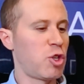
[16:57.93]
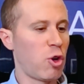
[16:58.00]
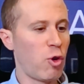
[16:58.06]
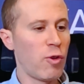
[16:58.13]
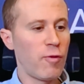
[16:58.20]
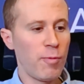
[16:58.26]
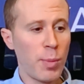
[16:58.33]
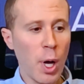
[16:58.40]

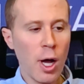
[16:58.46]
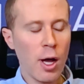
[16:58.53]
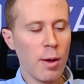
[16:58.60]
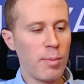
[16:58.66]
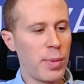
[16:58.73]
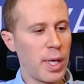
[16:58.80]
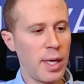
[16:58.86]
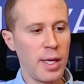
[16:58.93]
So if
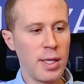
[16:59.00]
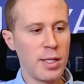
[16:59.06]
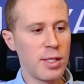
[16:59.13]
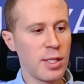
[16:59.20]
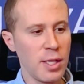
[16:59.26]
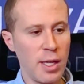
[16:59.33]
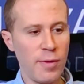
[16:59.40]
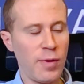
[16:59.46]
Bob
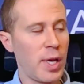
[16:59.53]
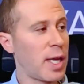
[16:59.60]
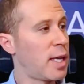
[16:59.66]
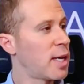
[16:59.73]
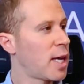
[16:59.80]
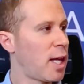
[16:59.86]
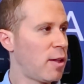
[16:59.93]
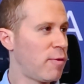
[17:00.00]
is
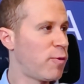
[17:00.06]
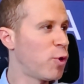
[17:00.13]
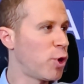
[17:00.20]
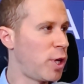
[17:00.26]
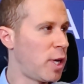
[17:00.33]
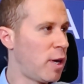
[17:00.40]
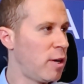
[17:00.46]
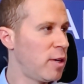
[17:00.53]
living in
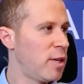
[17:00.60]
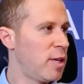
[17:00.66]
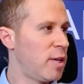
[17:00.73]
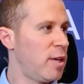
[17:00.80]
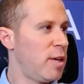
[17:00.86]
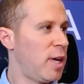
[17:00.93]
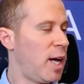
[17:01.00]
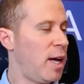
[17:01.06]
California
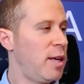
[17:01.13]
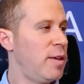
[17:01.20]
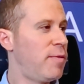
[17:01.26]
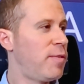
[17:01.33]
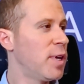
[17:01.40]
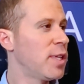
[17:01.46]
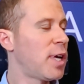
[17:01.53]
and he